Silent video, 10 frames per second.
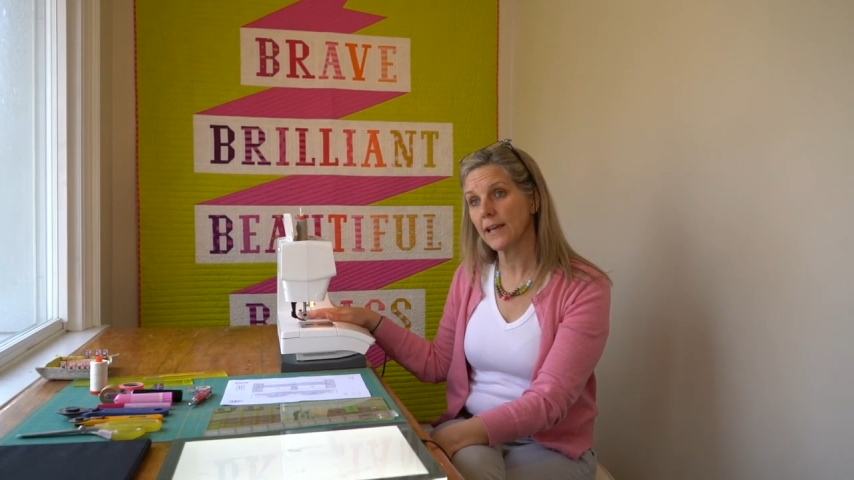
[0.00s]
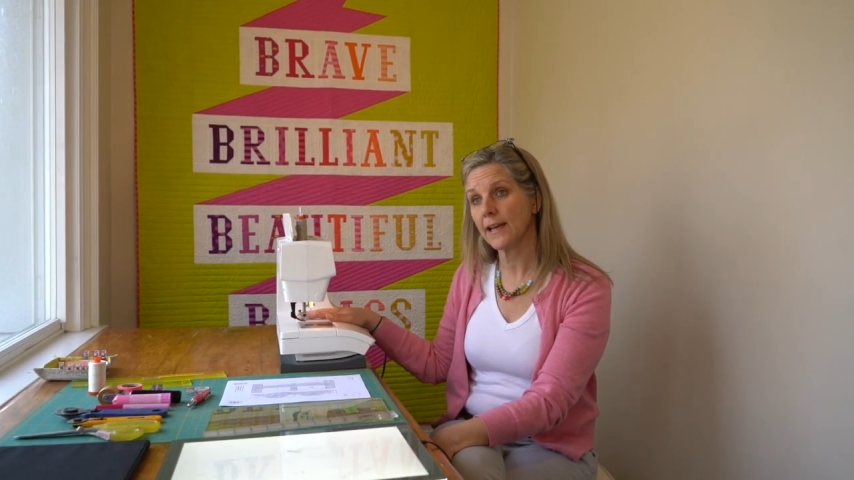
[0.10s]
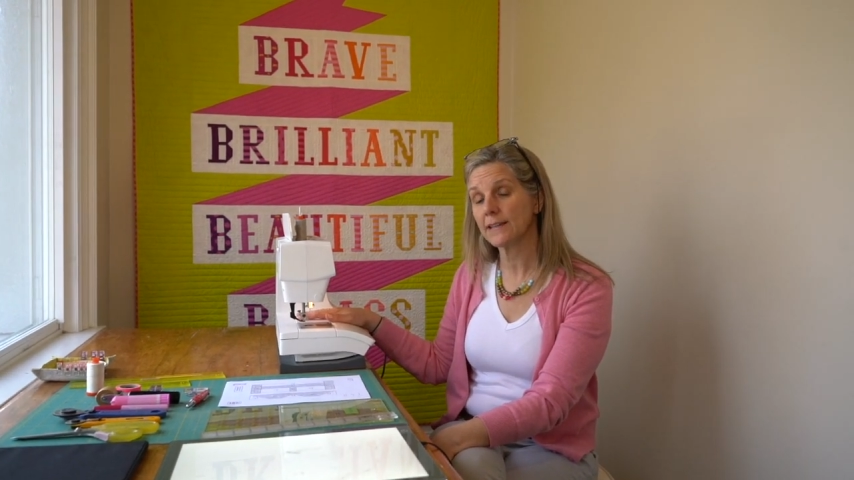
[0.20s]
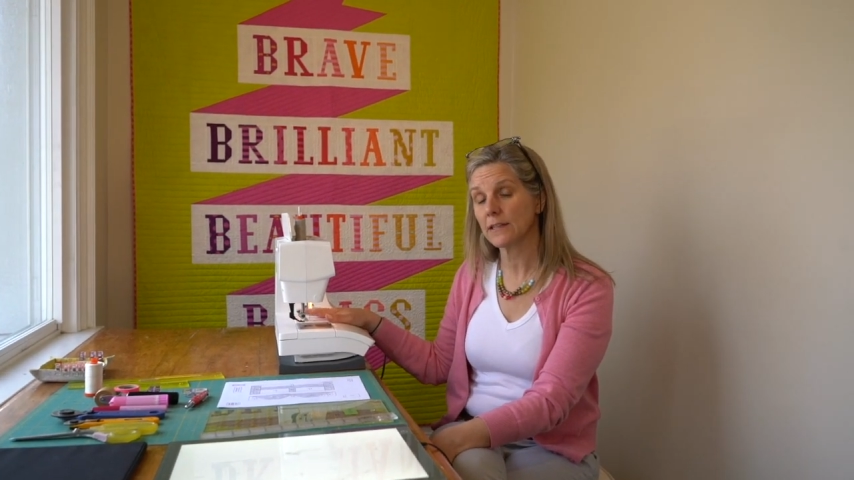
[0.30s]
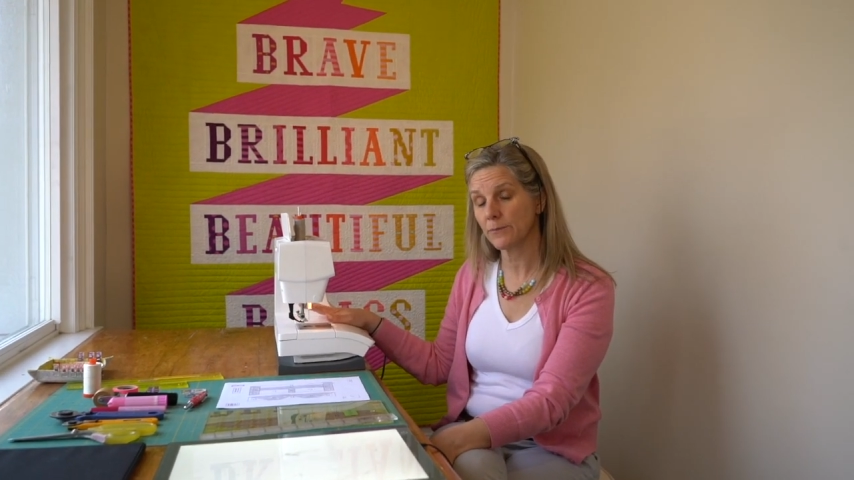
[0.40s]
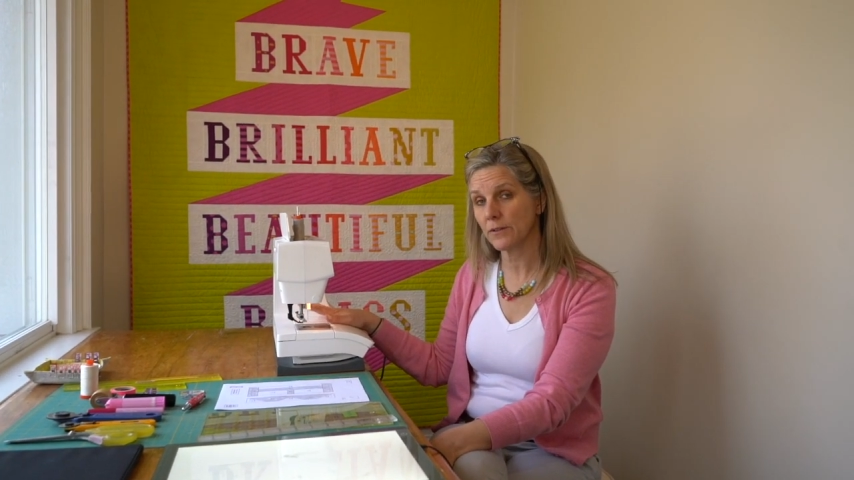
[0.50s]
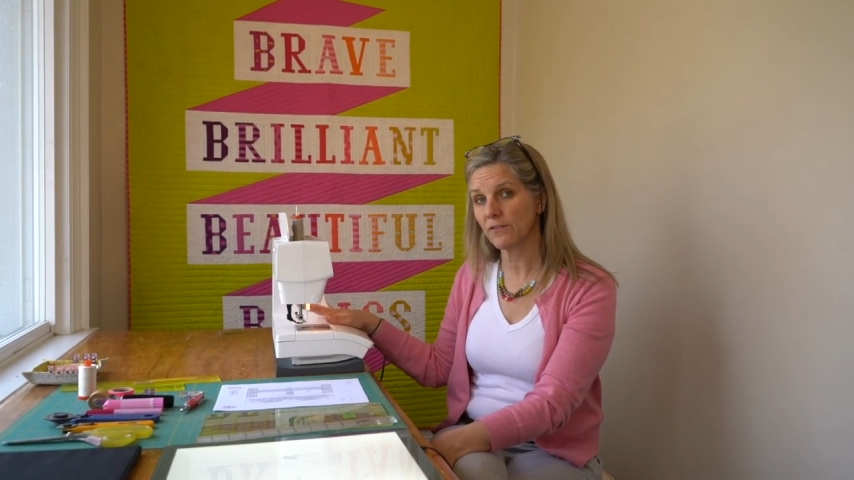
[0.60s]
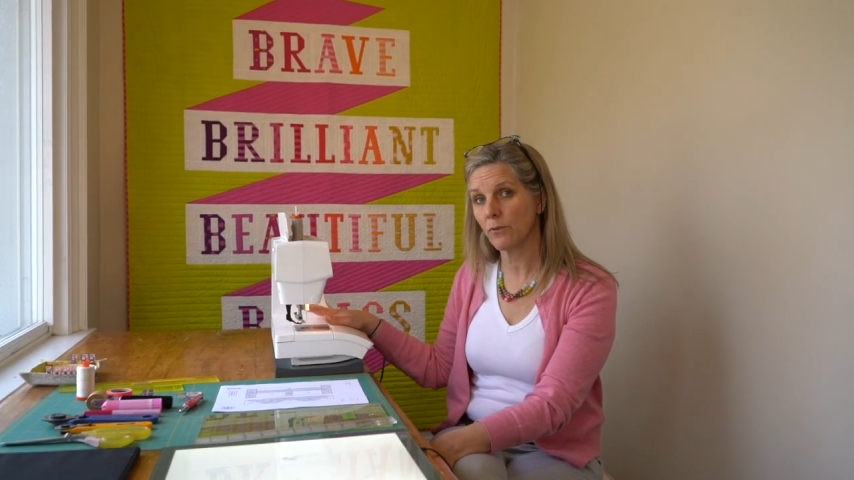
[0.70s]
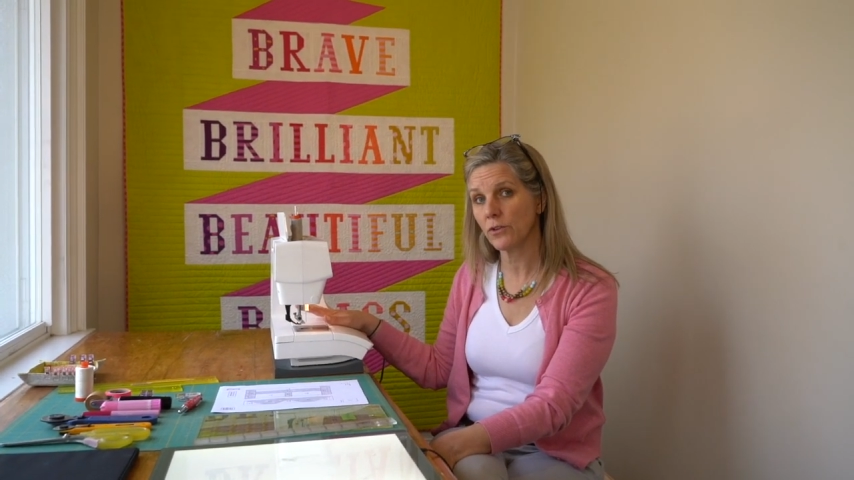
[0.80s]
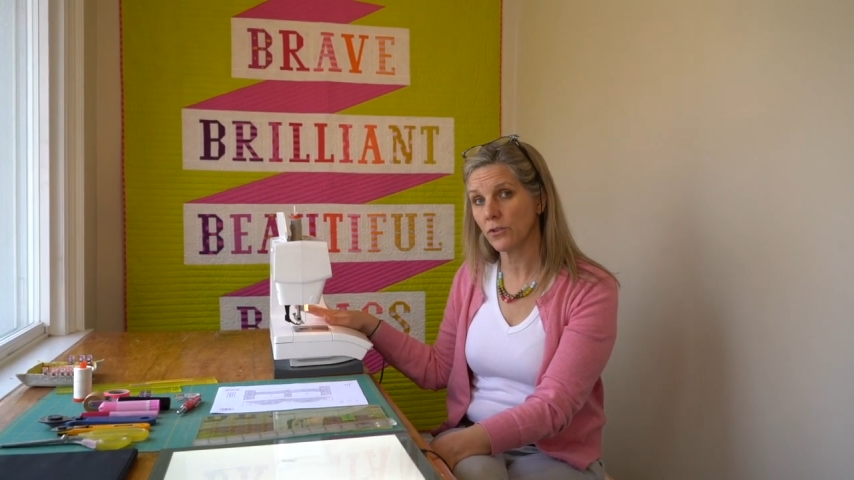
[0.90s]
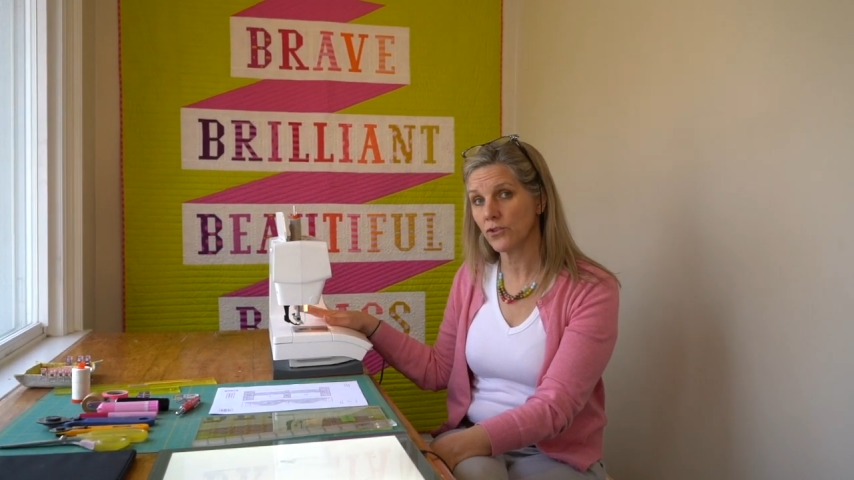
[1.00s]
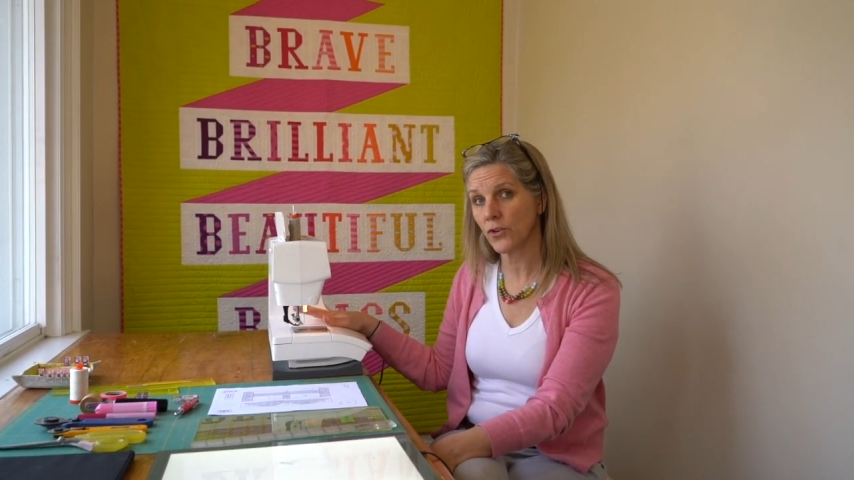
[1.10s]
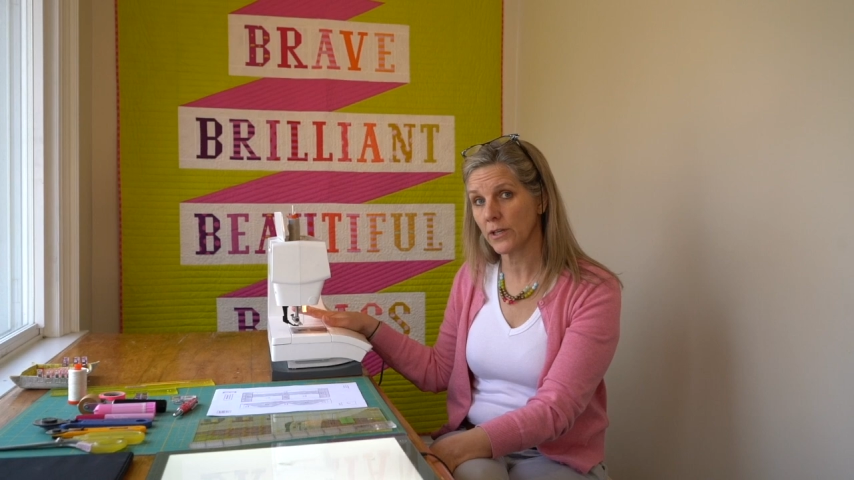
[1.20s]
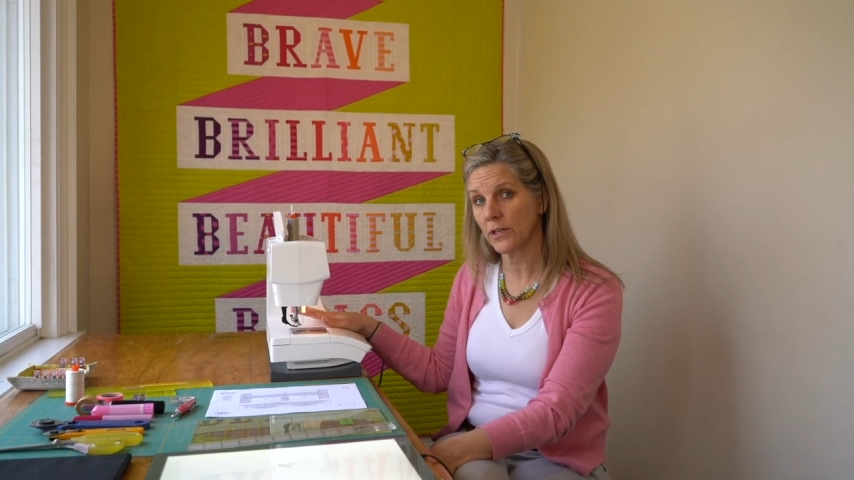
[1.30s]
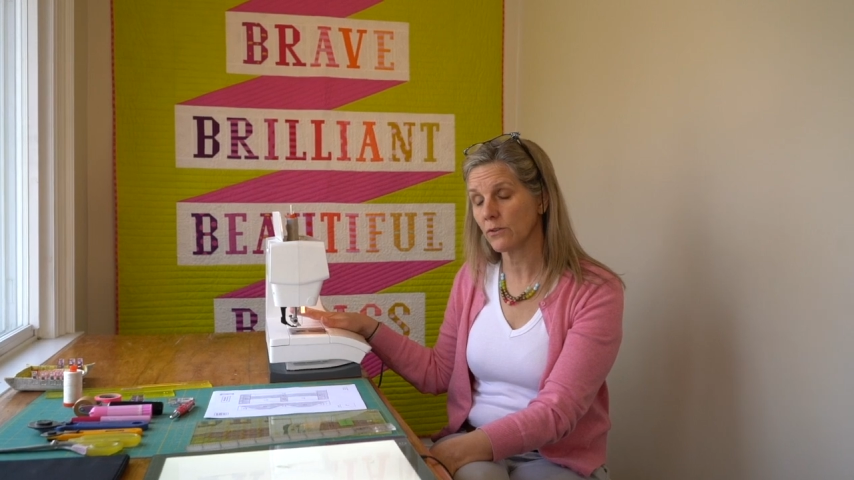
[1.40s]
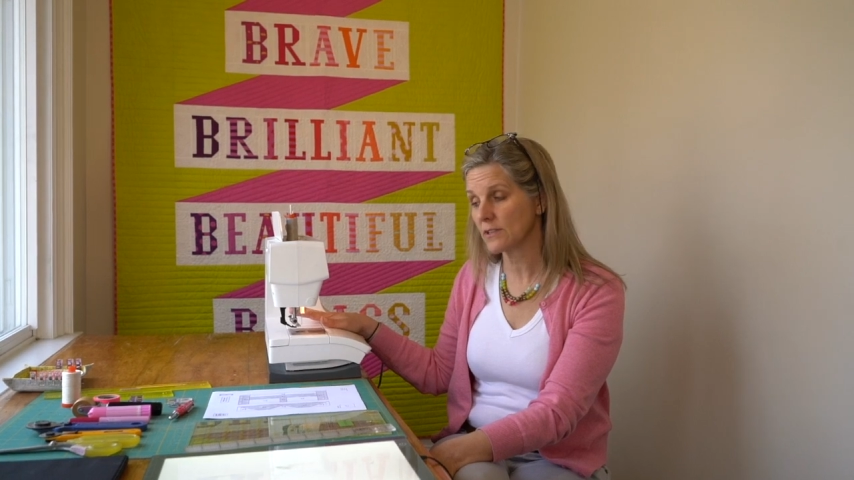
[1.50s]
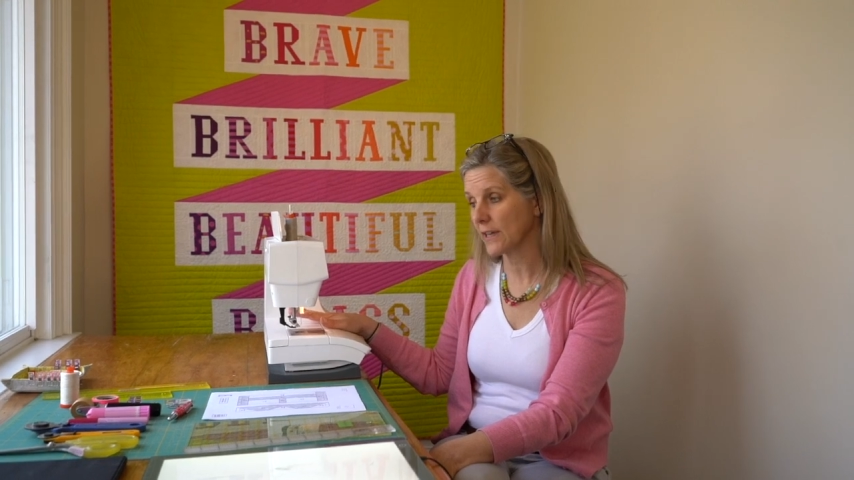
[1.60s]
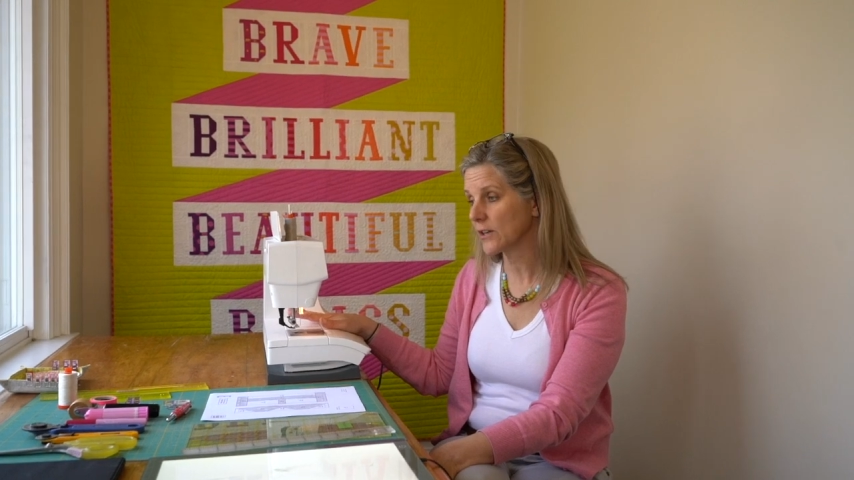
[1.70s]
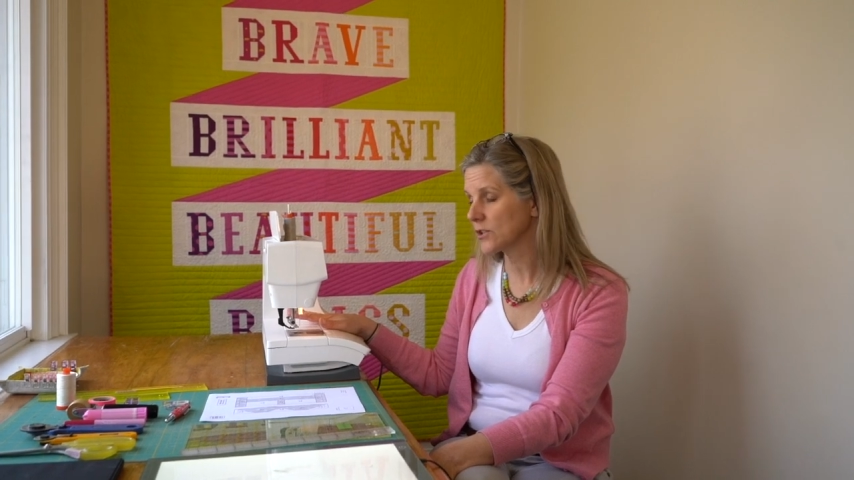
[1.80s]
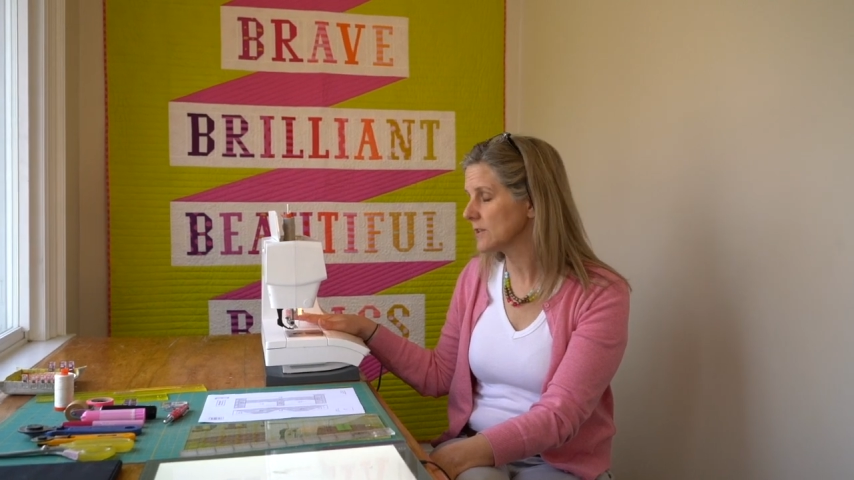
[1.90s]
excepting for when you're joining your
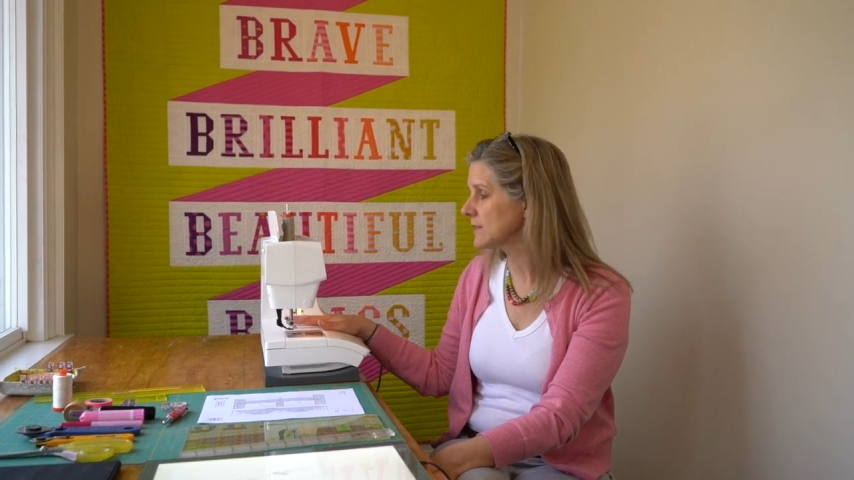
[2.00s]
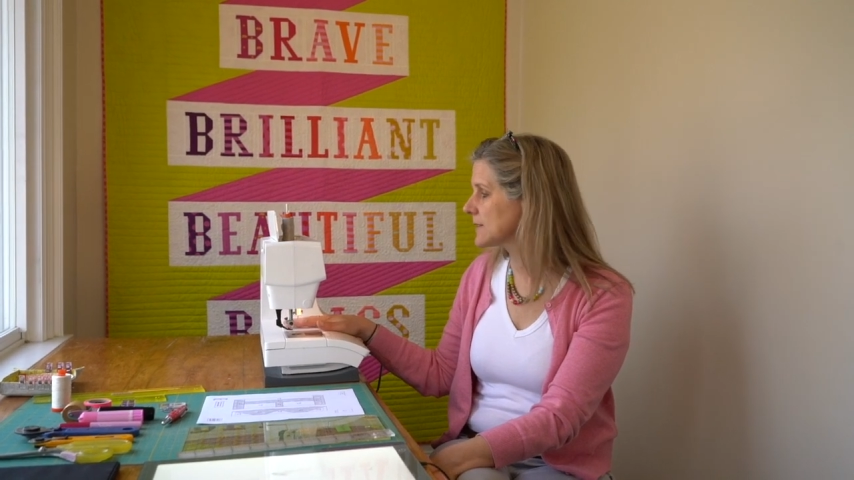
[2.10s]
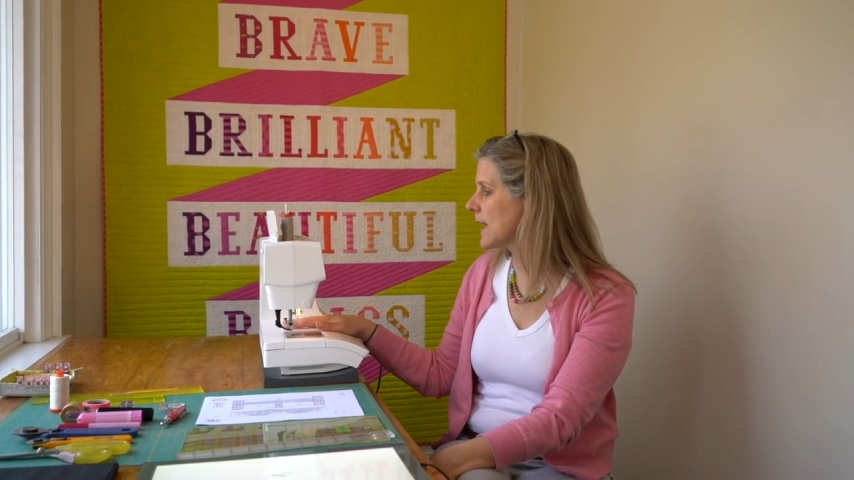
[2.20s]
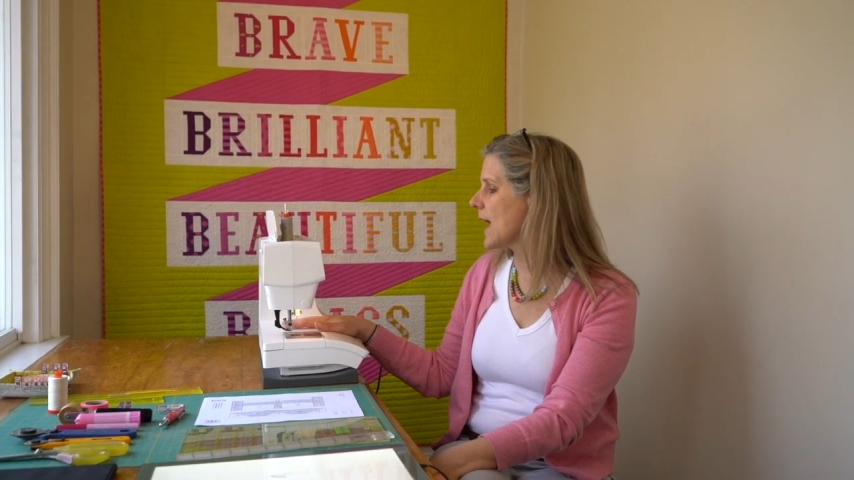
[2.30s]
sections.